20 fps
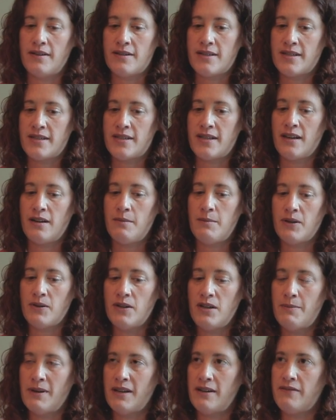
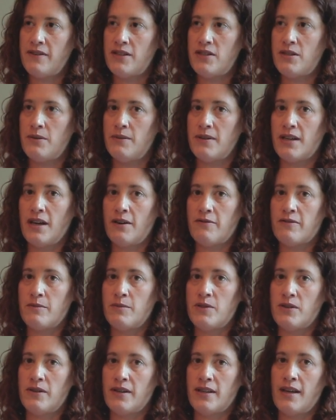sustainability benefits you would get
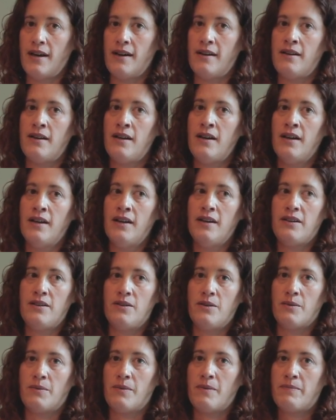from doing that. You
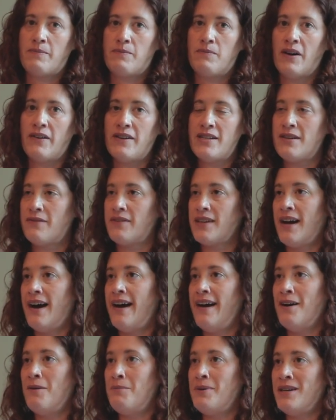know, relatively
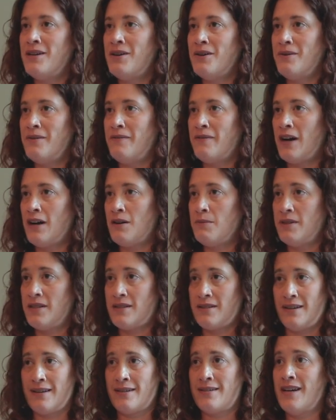high albedo
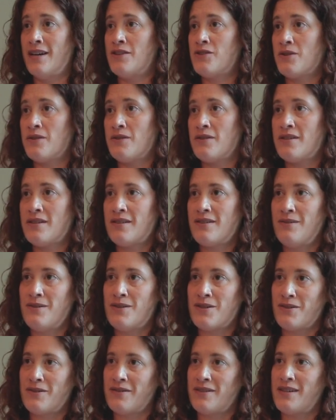environments like deserts, you
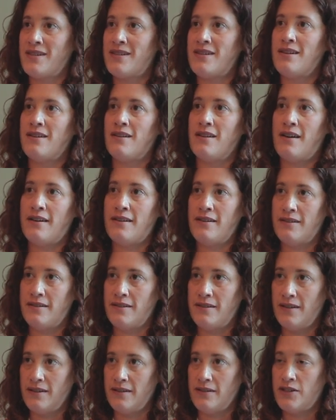certainly see a lot
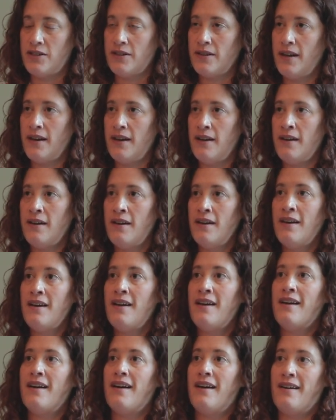in Chile.
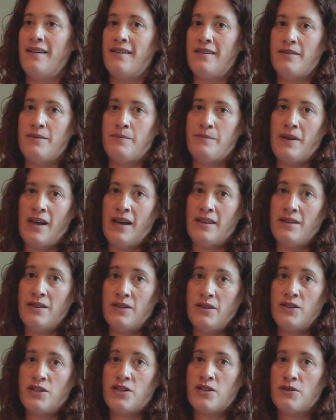And
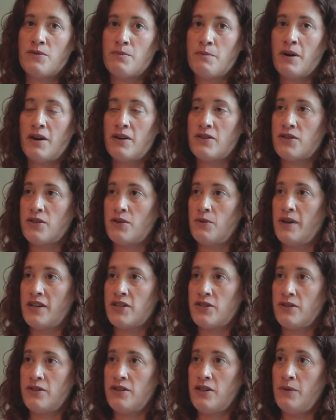then in certain parts of the
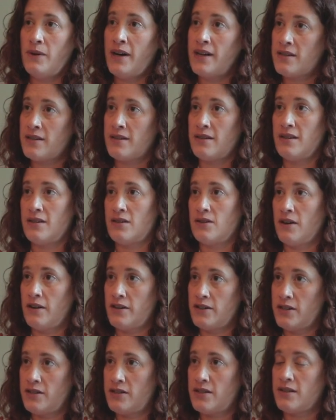western US, these
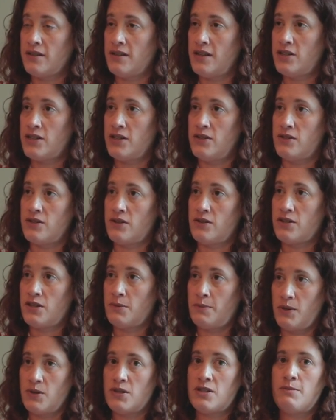large installations are
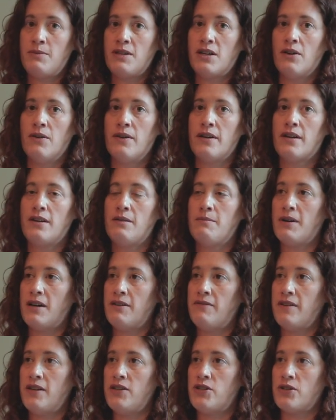supposed to be going in
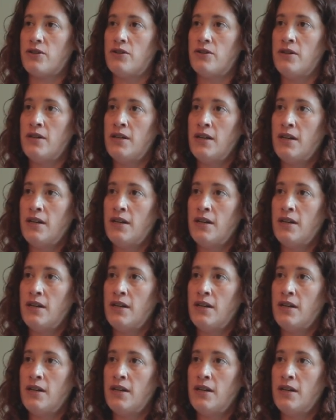bifacial